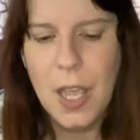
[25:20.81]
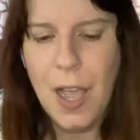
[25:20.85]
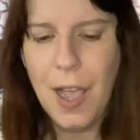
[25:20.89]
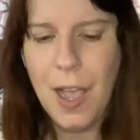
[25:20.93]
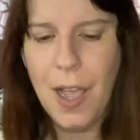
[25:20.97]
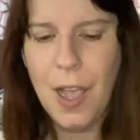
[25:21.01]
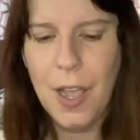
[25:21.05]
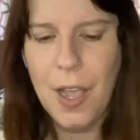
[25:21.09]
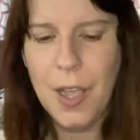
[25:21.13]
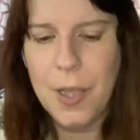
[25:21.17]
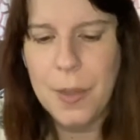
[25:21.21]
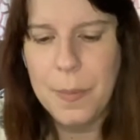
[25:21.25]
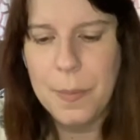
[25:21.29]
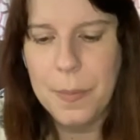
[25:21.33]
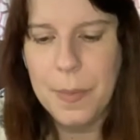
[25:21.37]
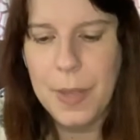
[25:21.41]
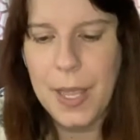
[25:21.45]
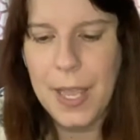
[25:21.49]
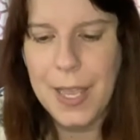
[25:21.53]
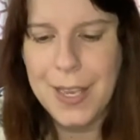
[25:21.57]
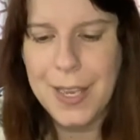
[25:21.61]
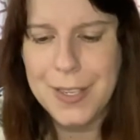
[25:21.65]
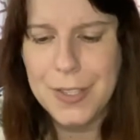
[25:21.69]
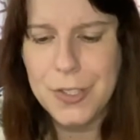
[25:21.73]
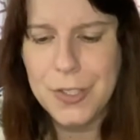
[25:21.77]

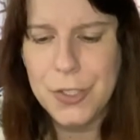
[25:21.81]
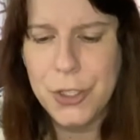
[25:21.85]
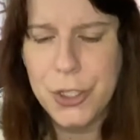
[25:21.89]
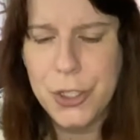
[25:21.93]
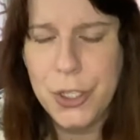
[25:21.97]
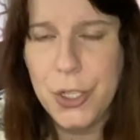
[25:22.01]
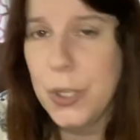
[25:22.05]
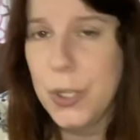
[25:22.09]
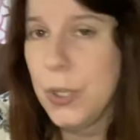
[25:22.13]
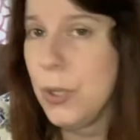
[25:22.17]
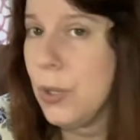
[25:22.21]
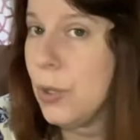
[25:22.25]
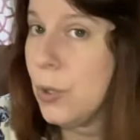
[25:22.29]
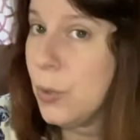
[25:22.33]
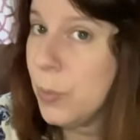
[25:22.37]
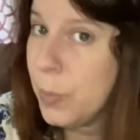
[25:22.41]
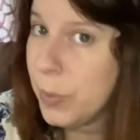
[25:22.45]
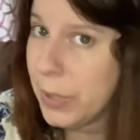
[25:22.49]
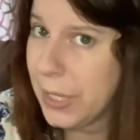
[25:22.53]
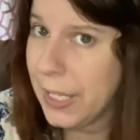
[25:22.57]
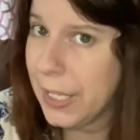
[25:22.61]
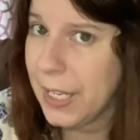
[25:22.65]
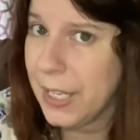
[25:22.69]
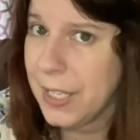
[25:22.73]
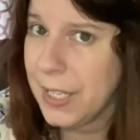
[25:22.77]
And do you
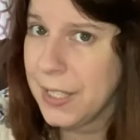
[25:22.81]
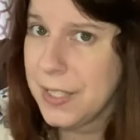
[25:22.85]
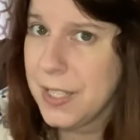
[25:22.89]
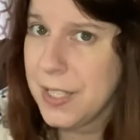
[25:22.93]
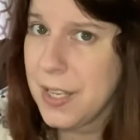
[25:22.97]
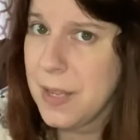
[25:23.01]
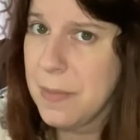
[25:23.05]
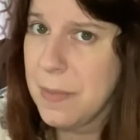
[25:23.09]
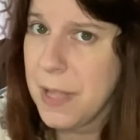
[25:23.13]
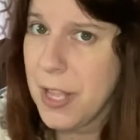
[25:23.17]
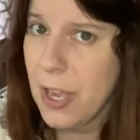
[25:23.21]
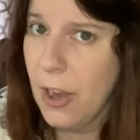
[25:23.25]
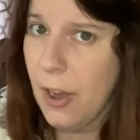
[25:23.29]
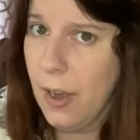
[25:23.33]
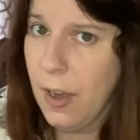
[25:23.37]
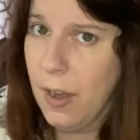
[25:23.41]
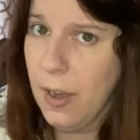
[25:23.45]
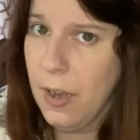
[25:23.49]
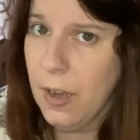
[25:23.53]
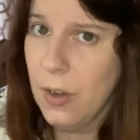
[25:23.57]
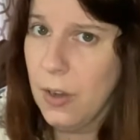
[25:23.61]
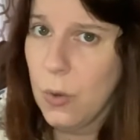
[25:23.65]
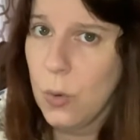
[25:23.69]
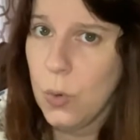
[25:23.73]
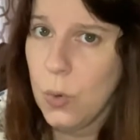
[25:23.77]
plan a
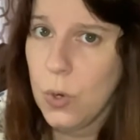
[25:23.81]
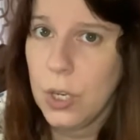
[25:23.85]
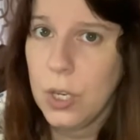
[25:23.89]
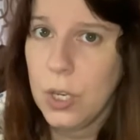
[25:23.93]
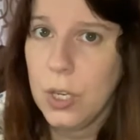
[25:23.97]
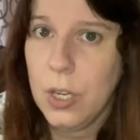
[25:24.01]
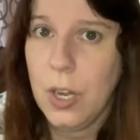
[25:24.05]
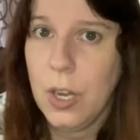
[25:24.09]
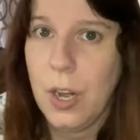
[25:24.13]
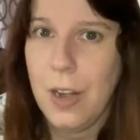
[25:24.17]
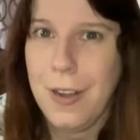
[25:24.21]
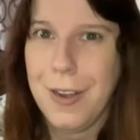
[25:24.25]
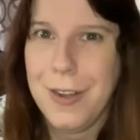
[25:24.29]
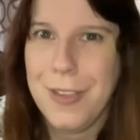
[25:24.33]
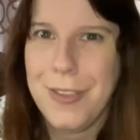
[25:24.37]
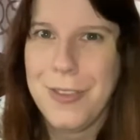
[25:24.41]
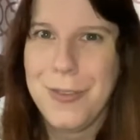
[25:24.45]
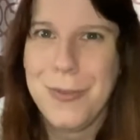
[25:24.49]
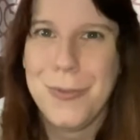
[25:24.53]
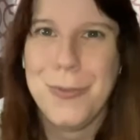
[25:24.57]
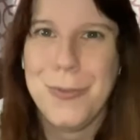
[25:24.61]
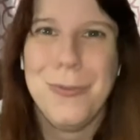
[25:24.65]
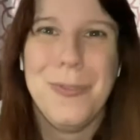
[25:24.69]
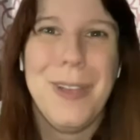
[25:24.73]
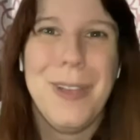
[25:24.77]
TBR, or are
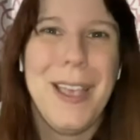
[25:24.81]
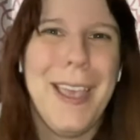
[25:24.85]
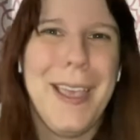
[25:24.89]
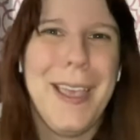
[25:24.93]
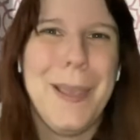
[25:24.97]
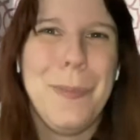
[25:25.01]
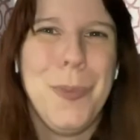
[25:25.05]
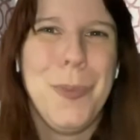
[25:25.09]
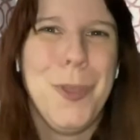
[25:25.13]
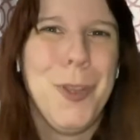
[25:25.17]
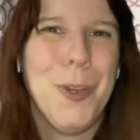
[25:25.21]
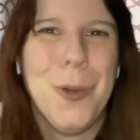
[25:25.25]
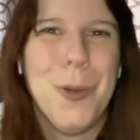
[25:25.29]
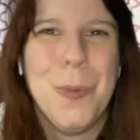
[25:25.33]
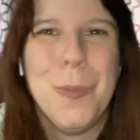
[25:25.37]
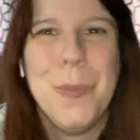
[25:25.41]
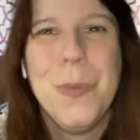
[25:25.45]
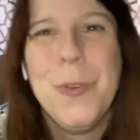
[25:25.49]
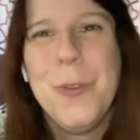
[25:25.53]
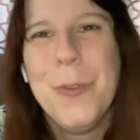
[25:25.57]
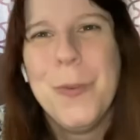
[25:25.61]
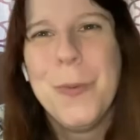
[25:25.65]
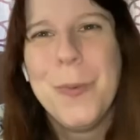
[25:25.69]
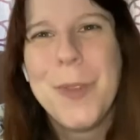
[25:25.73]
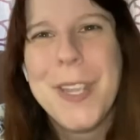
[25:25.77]
you a pure
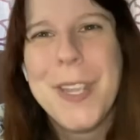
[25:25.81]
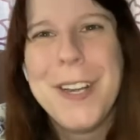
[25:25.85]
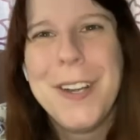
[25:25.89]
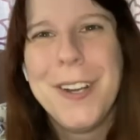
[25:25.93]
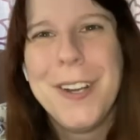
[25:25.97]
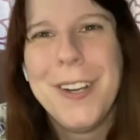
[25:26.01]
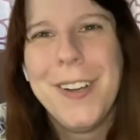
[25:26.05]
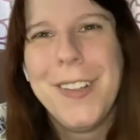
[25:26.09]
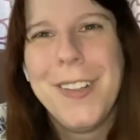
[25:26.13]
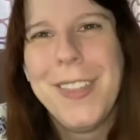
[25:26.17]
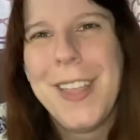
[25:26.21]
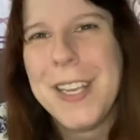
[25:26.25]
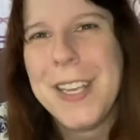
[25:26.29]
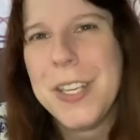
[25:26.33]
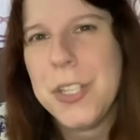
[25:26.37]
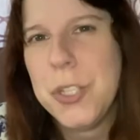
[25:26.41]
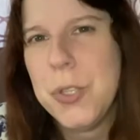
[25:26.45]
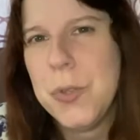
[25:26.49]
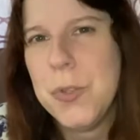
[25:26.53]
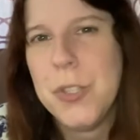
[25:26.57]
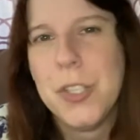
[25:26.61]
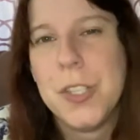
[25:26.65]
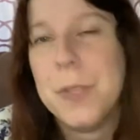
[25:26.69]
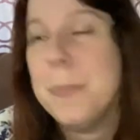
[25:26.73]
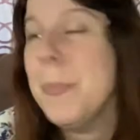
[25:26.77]
mood reader? Like, do
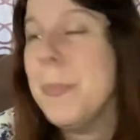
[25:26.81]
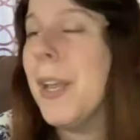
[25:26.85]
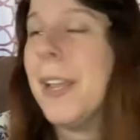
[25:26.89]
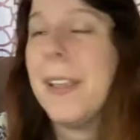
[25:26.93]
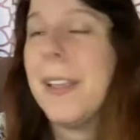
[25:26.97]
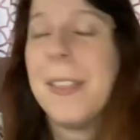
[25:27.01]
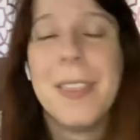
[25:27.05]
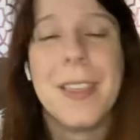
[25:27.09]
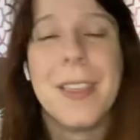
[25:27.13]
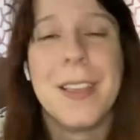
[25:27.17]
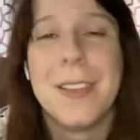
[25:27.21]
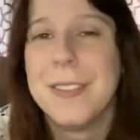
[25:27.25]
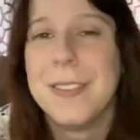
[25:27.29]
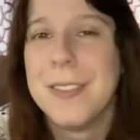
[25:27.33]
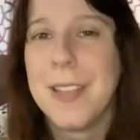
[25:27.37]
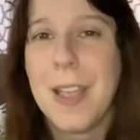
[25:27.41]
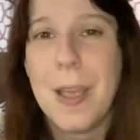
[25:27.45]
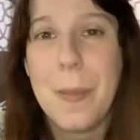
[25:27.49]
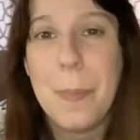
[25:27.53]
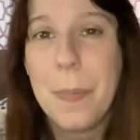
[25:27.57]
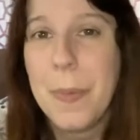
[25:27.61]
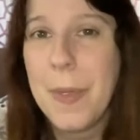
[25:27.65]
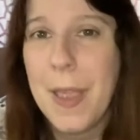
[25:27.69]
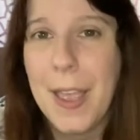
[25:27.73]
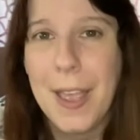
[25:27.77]
you just pick things
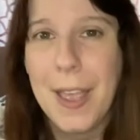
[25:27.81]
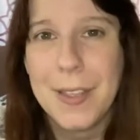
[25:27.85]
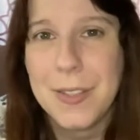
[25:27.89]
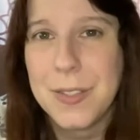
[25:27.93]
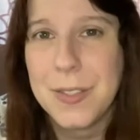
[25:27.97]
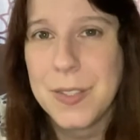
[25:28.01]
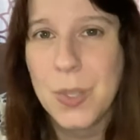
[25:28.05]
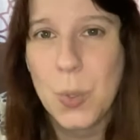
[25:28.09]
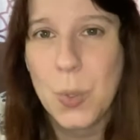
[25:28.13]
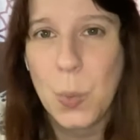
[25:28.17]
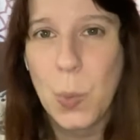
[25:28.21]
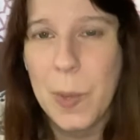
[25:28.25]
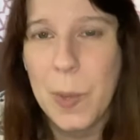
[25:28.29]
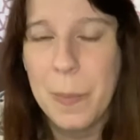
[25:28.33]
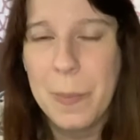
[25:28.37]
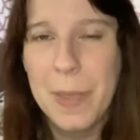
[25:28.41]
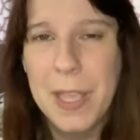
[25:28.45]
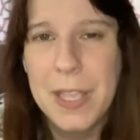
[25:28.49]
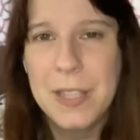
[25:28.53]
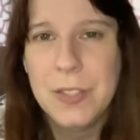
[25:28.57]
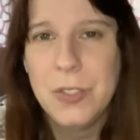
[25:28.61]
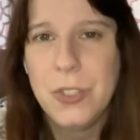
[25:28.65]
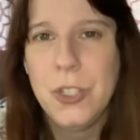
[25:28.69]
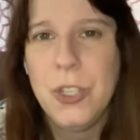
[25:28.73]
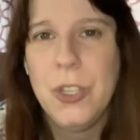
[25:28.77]
up as the whim
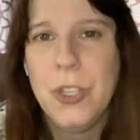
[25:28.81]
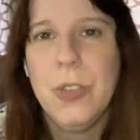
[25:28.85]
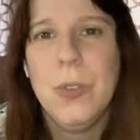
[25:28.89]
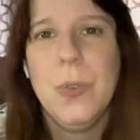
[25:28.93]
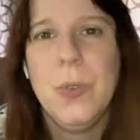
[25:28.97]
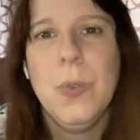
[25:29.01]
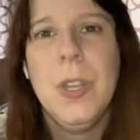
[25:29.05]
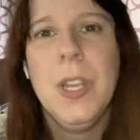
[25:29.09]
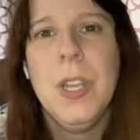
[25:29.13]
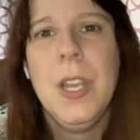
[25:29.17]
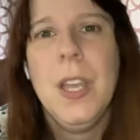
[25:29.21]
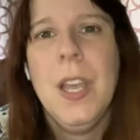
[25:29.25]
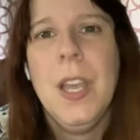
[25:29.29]
hits you?